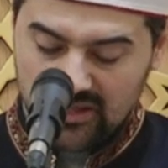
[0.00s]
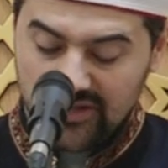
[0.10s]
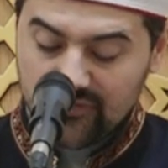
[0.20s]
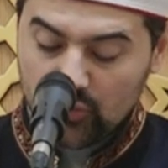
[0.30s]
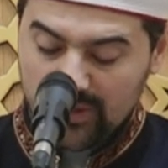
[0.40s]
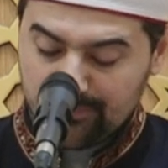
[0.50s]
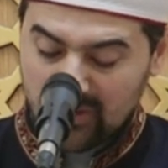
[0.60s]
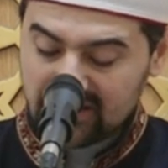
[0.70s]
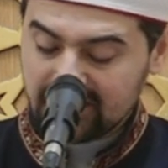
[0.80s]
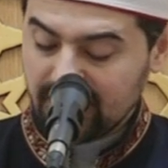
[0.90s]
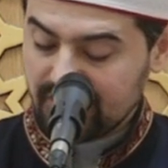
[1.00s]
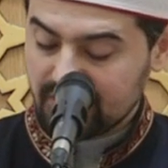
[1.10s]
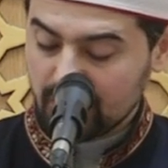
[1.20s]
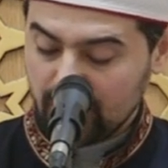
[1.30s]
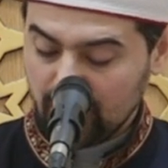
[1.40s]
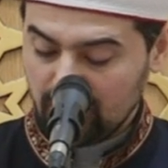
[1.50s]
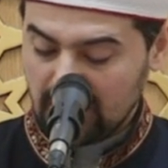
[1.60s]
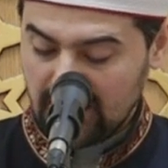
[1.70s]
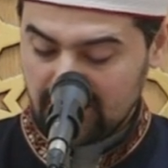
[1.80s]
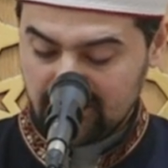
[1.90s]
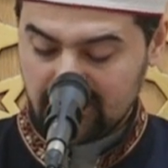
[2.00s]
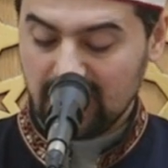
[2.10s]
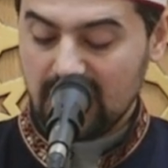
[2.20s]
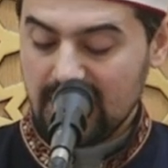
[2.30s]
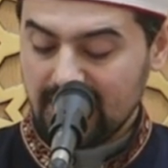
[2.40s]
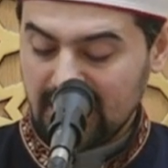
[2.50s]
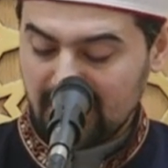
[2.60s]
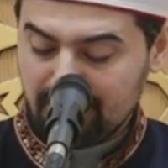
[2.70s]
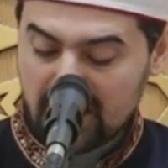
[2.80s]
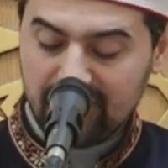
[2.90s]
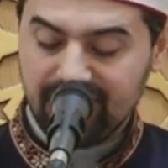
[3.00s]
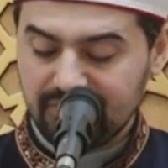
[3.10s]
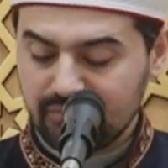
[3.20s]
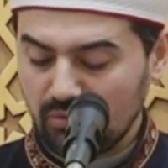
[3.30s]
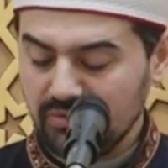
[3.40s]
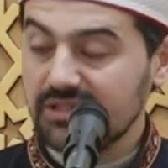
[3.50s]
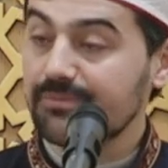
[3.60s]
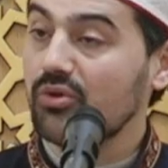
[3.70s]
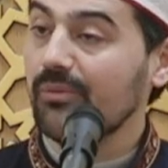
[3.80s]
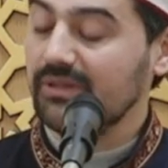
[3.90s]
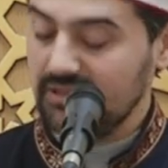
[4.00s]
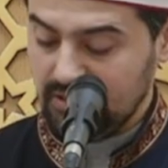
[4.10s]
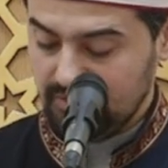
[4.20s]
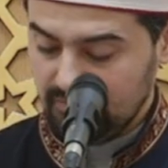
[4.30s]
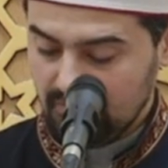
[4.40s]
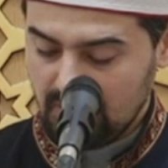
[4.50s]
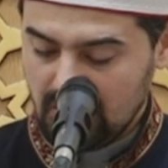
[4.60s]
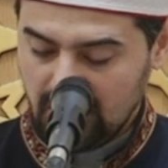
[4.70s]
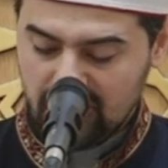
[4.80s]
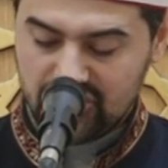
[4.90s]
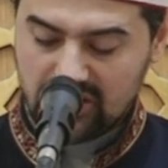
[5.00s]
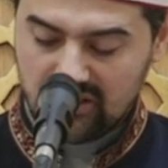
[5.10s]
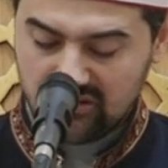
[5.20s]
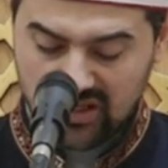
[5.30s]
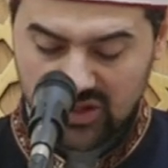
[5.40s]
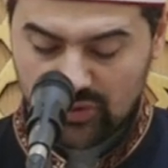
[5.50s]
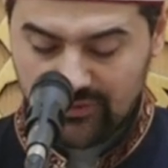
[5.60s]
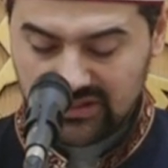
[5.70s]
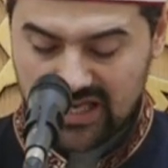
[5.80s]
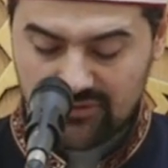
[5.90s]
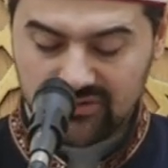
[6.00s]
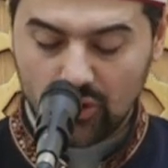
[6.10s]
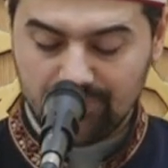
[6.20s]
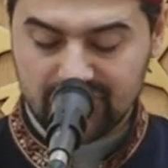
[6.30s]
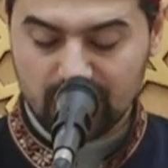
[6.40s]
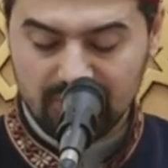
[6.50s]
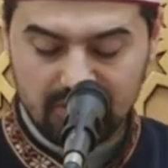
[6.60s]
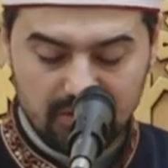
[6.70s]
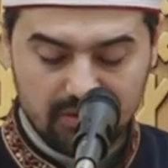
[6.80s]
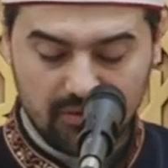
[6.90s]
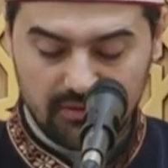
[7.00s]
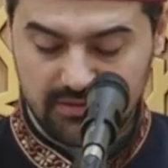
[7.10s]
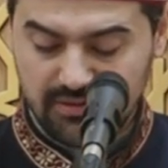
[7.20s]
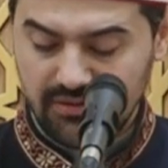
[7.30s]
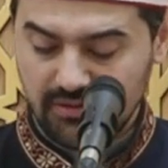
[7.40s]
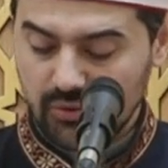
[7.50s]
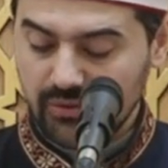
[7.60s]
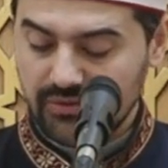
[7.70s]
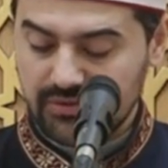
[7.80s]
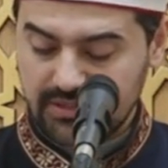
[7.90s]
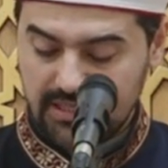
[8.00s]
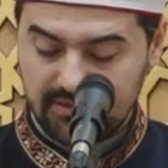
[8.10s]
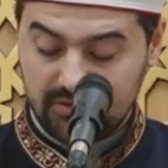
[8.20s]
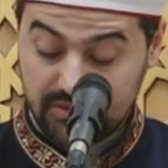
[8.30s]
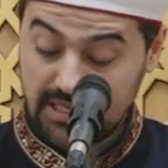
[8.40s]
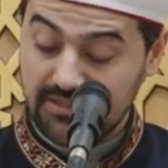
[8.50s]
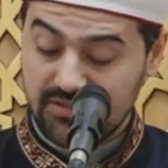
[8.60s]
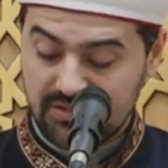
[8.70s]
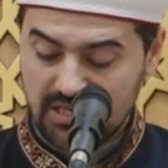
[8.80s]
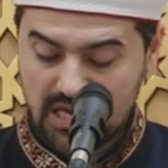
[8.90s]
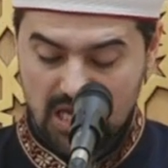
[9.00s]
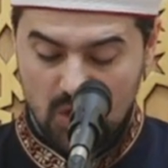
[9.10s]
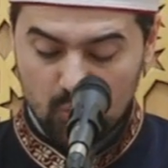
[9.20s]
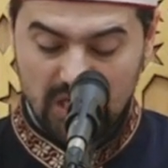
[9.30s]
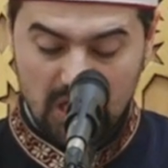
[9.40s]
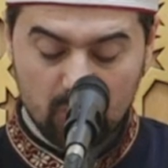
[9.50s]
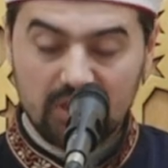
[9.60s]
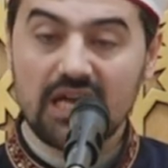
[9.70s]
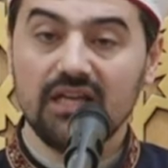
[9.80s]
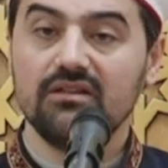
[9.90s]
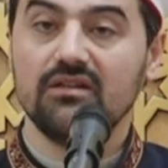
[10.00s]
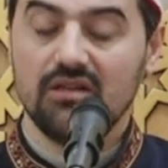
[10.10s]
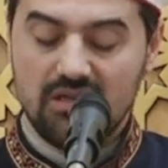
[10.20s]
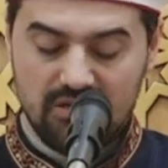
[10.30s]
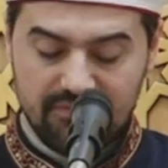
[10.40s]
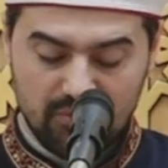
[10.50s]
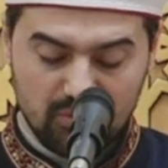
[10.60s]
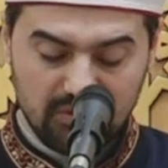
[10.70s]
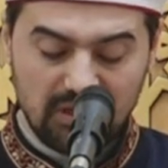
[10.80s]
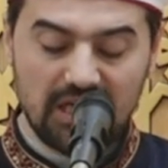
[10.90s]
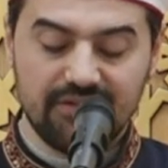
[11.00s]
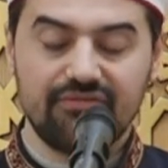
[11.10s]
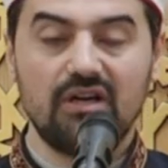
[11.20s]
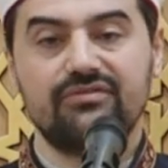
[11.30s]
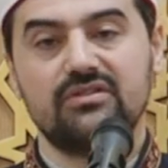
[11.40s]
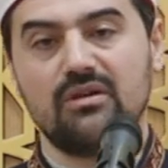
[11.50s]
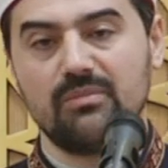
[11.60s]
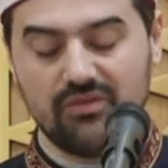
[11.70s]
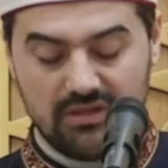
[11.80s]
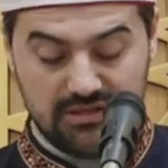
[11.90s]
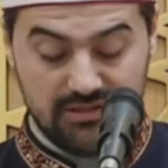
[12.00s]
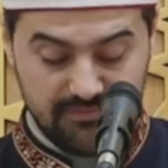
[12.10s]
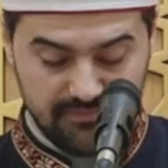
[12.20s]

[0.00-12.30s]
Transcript: If we pass this school and can benefit from it properly, inshallah, we will have the opportunity to continue the good traits we have gained for life after Ramadan.